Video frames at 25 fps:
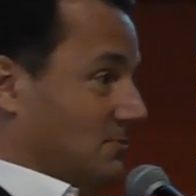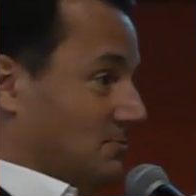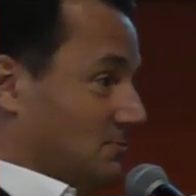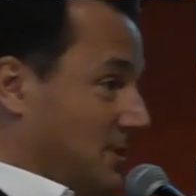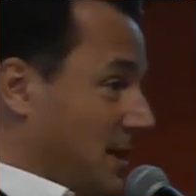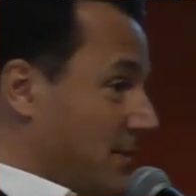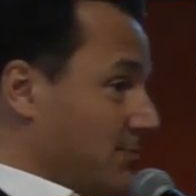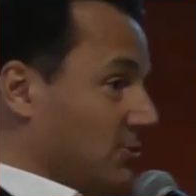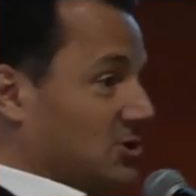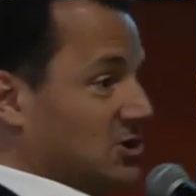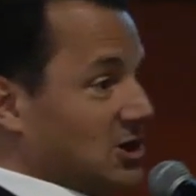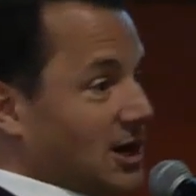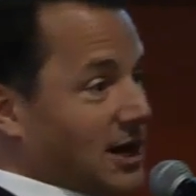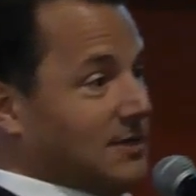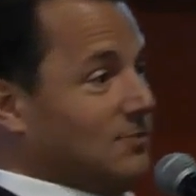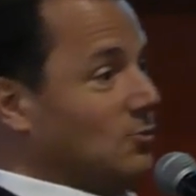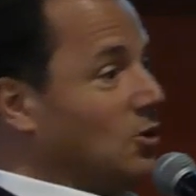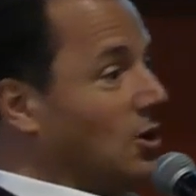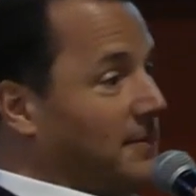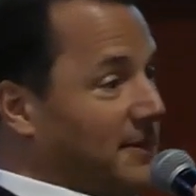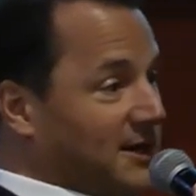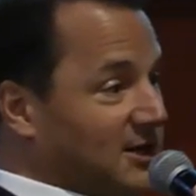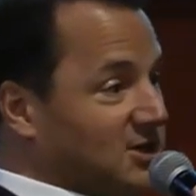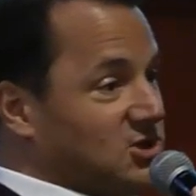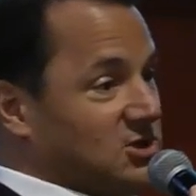people are talking
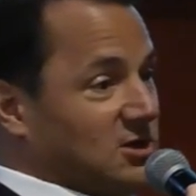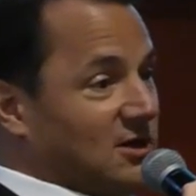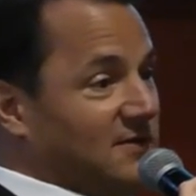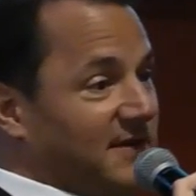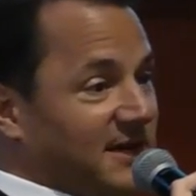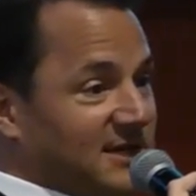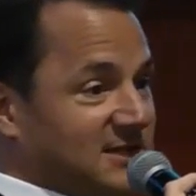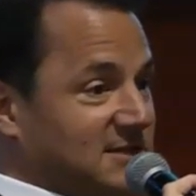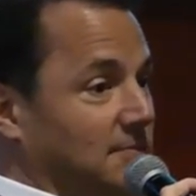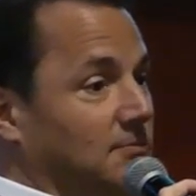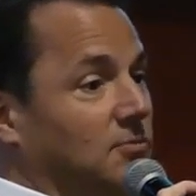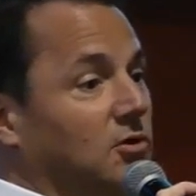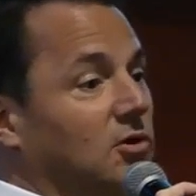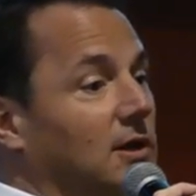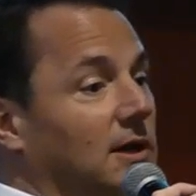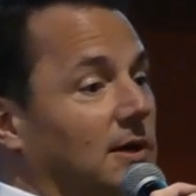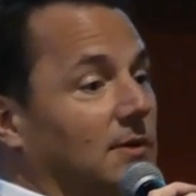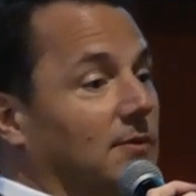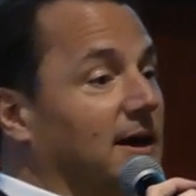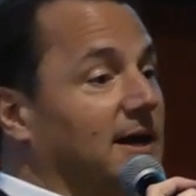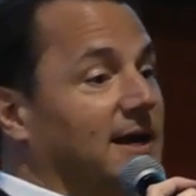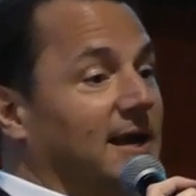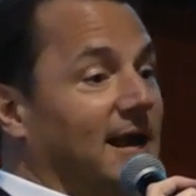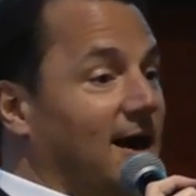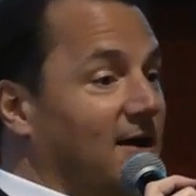more about surveys and polling
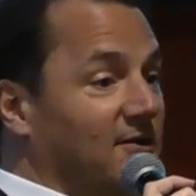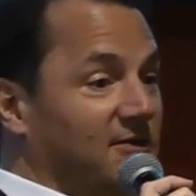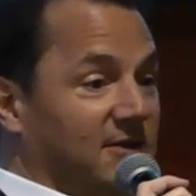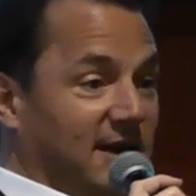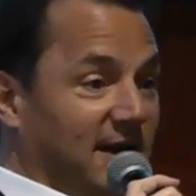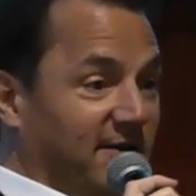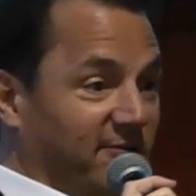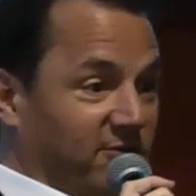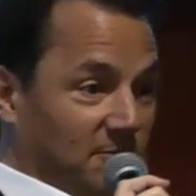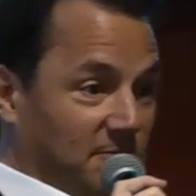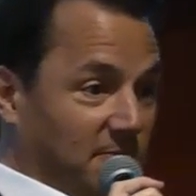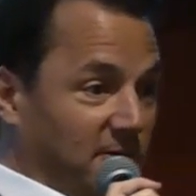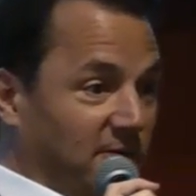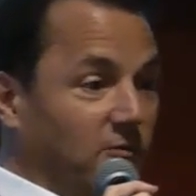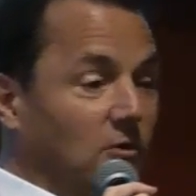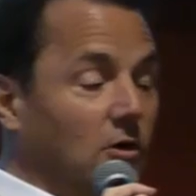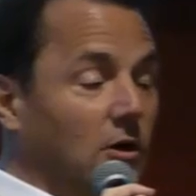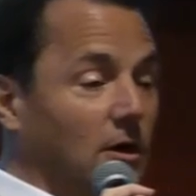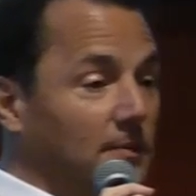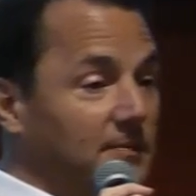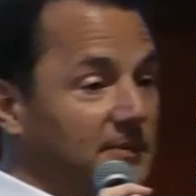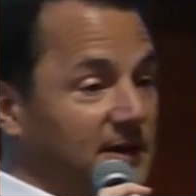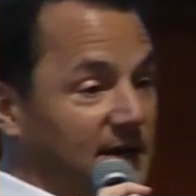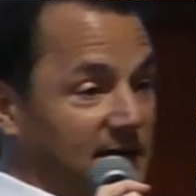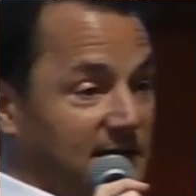right now than ever
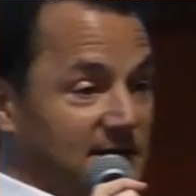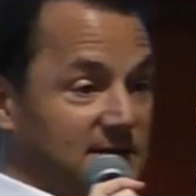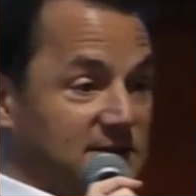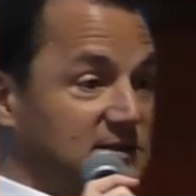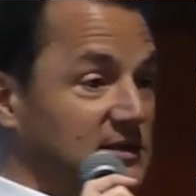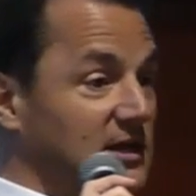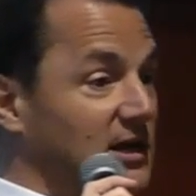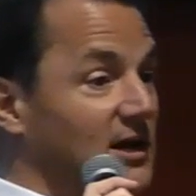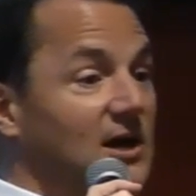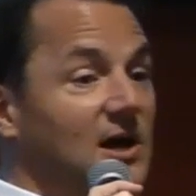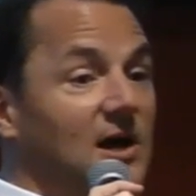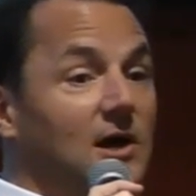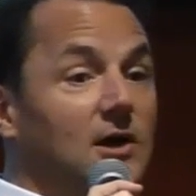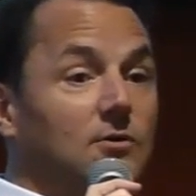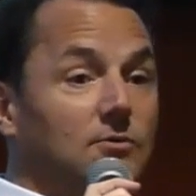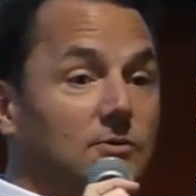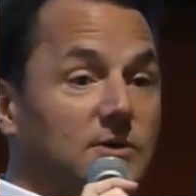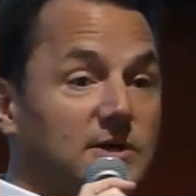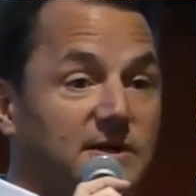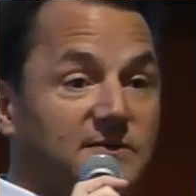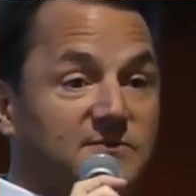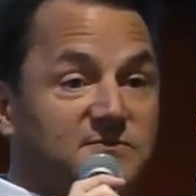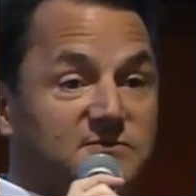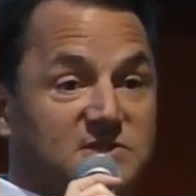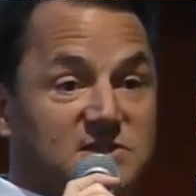before because
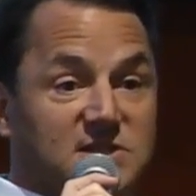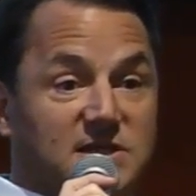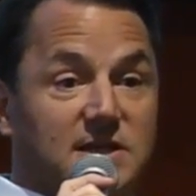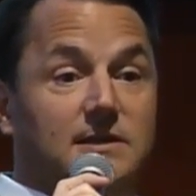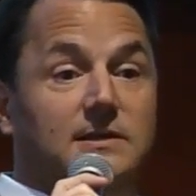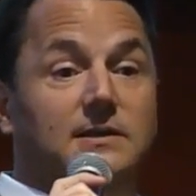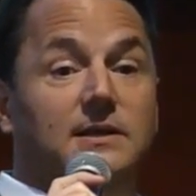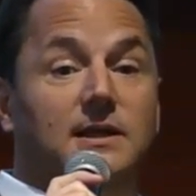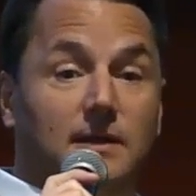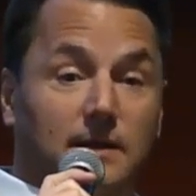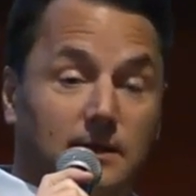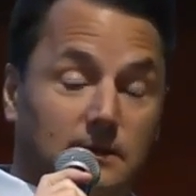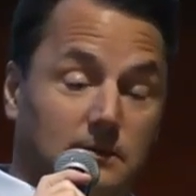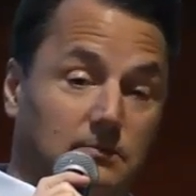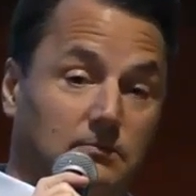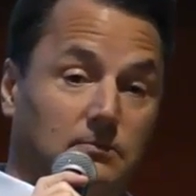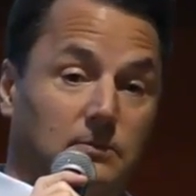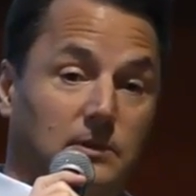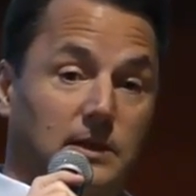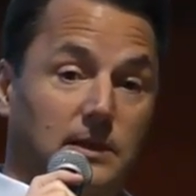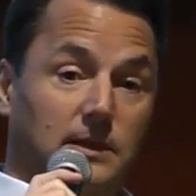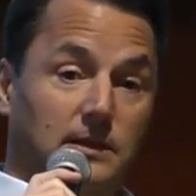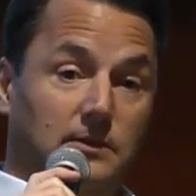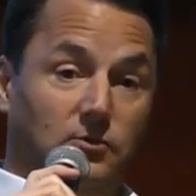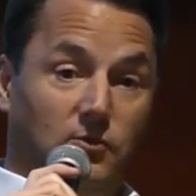we've seen
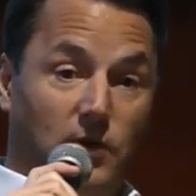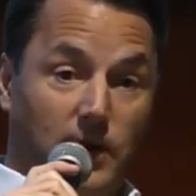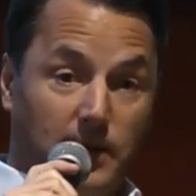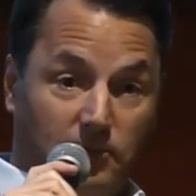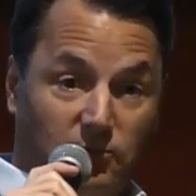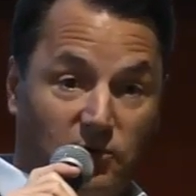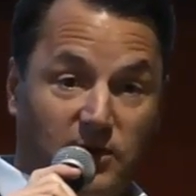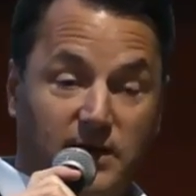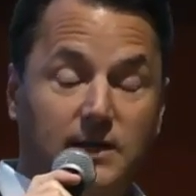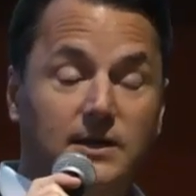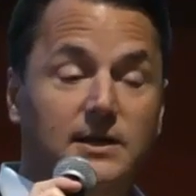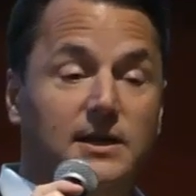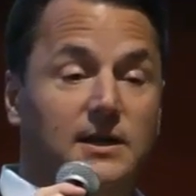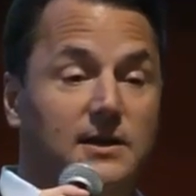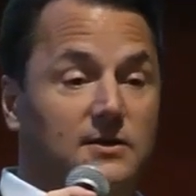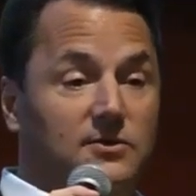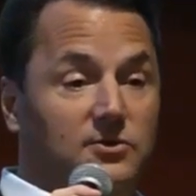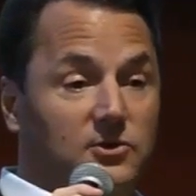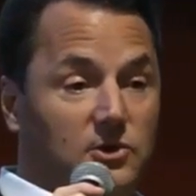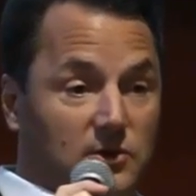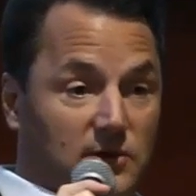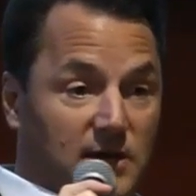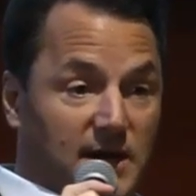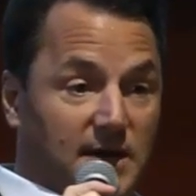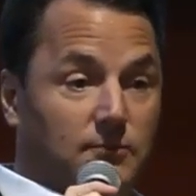in Great Britain
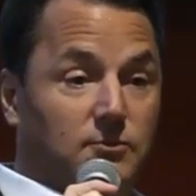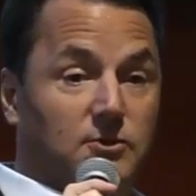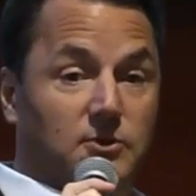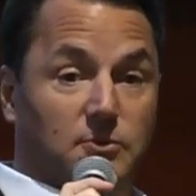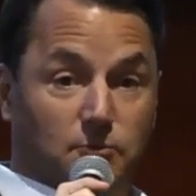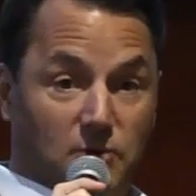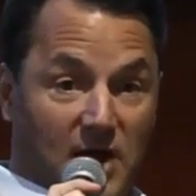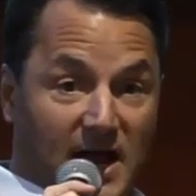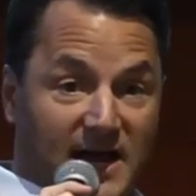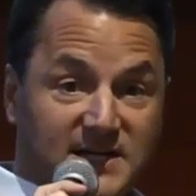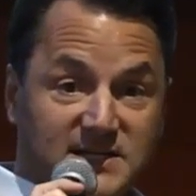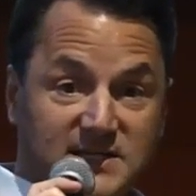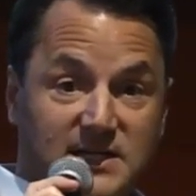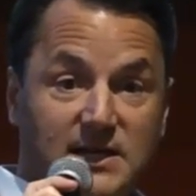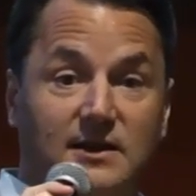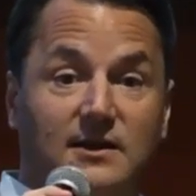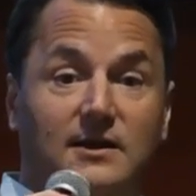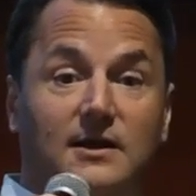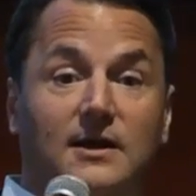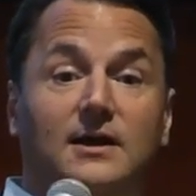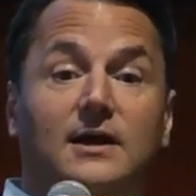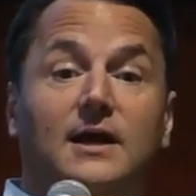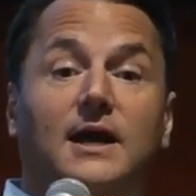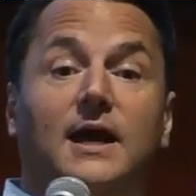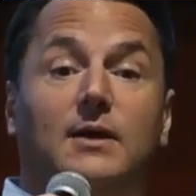and with Brexit
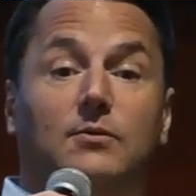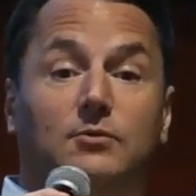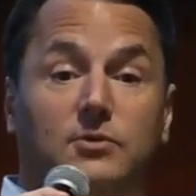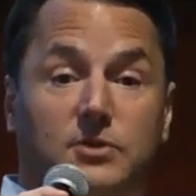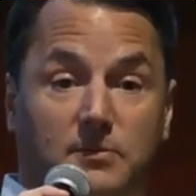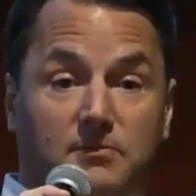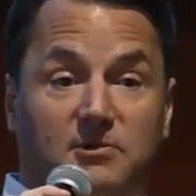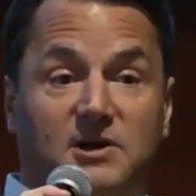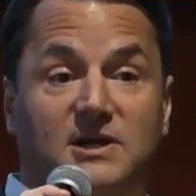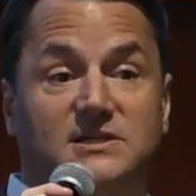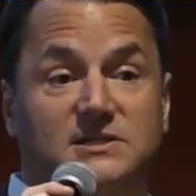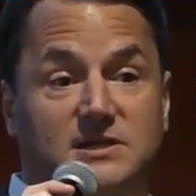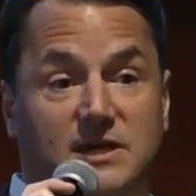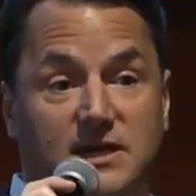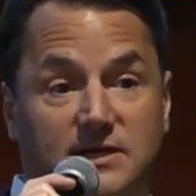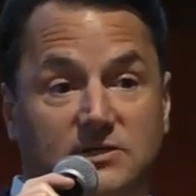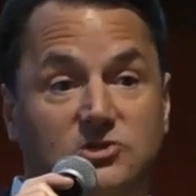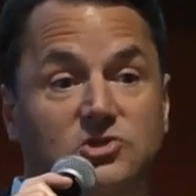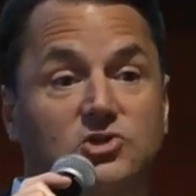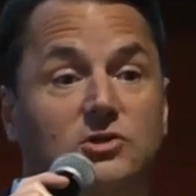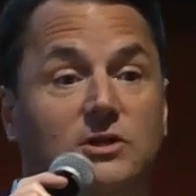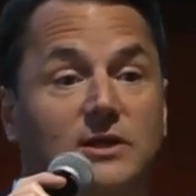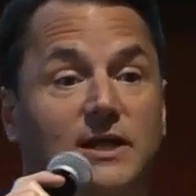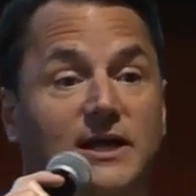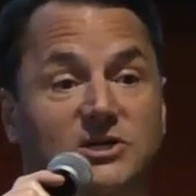and with the
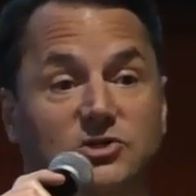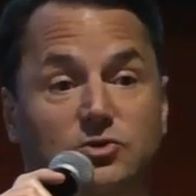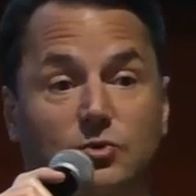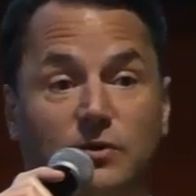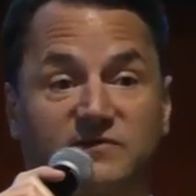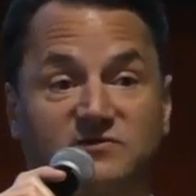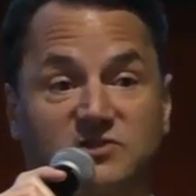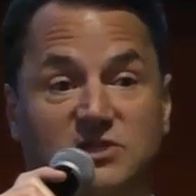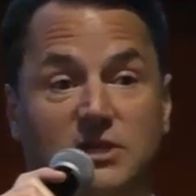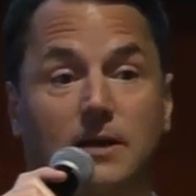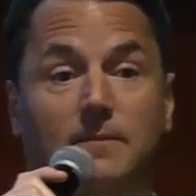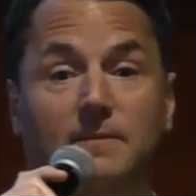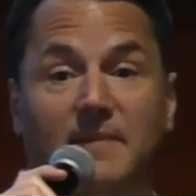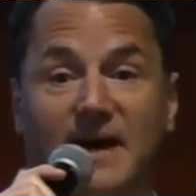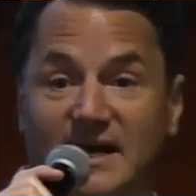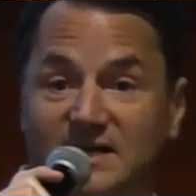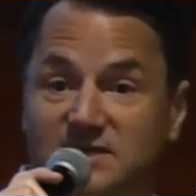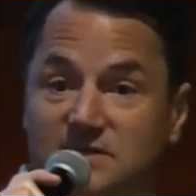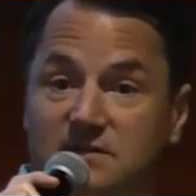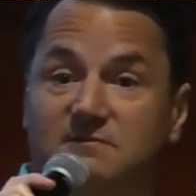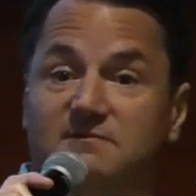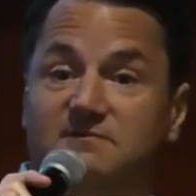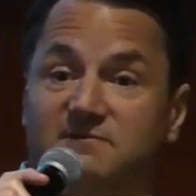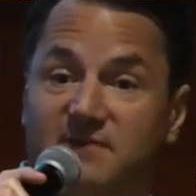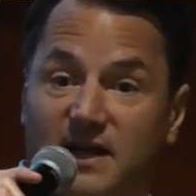presidential election, we've seen a
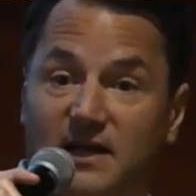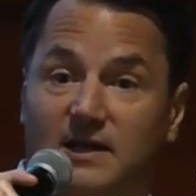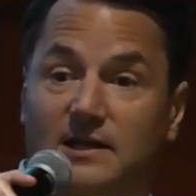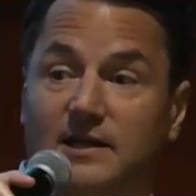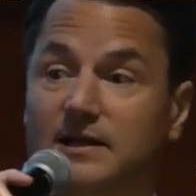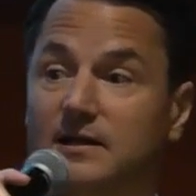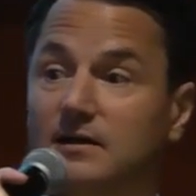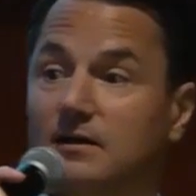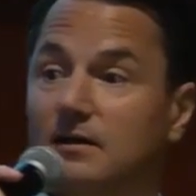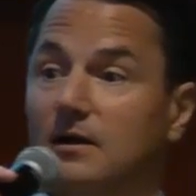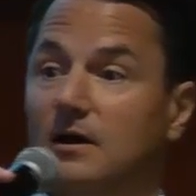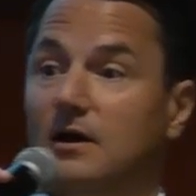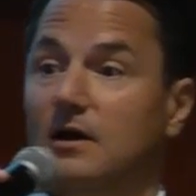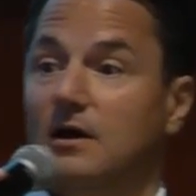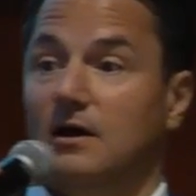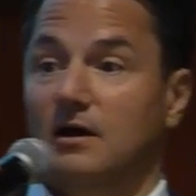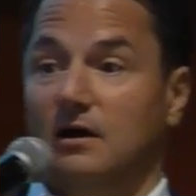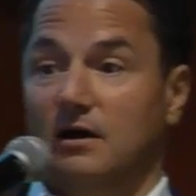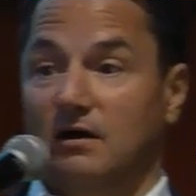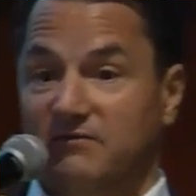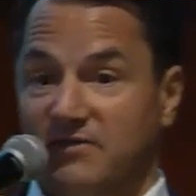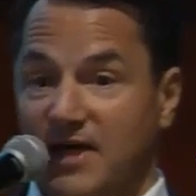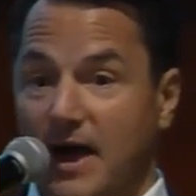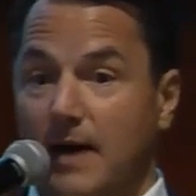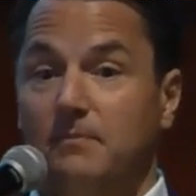massive failing
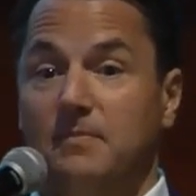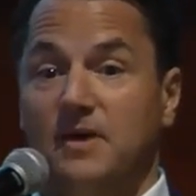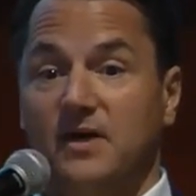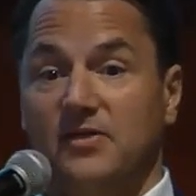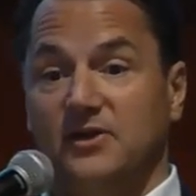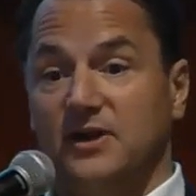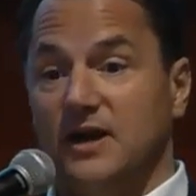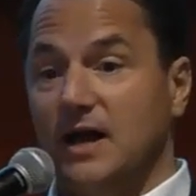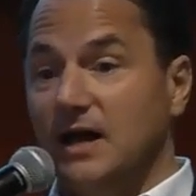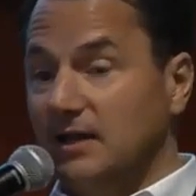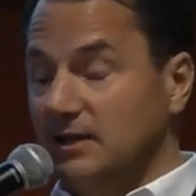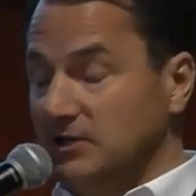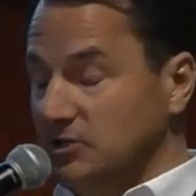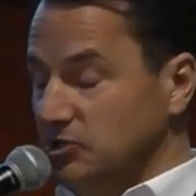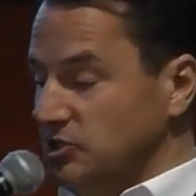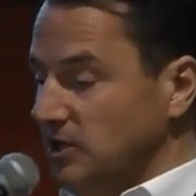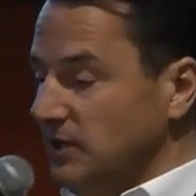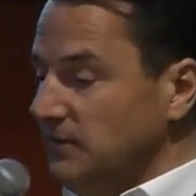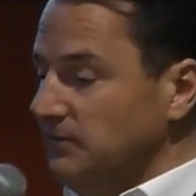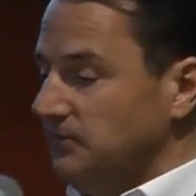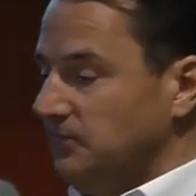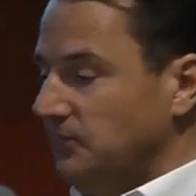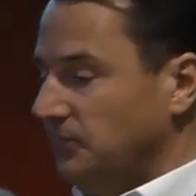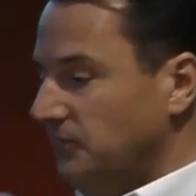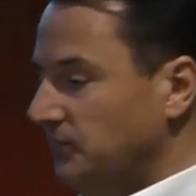of that methodology.